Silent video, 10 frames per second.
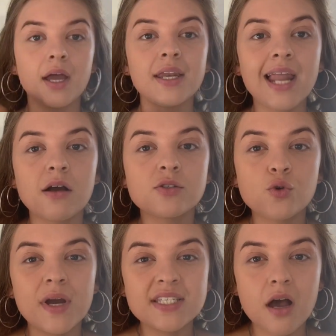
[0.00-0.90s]
Now, as
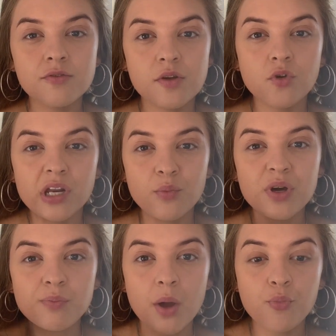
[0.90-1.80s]
always, after I've gone in
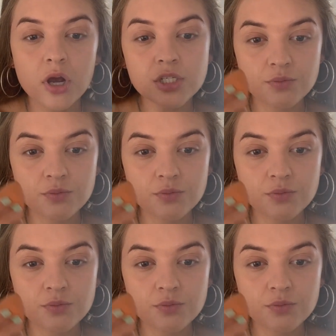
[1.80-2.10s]
with my brush,